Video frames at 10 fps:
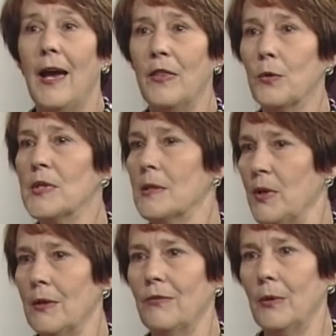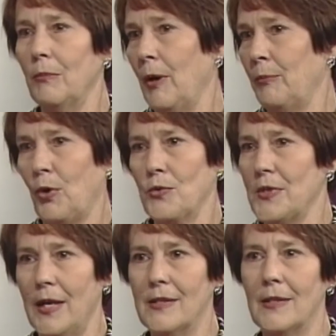And there is a bit of a
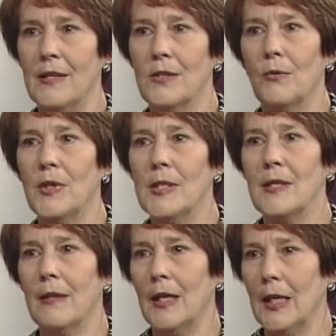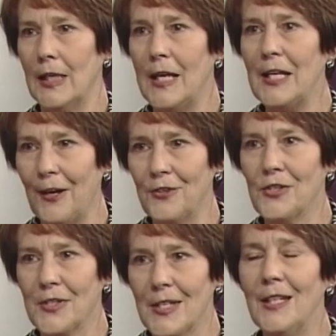process, as there is, I think, in any
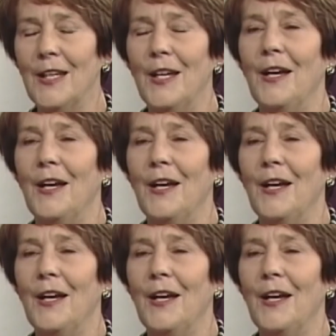agency.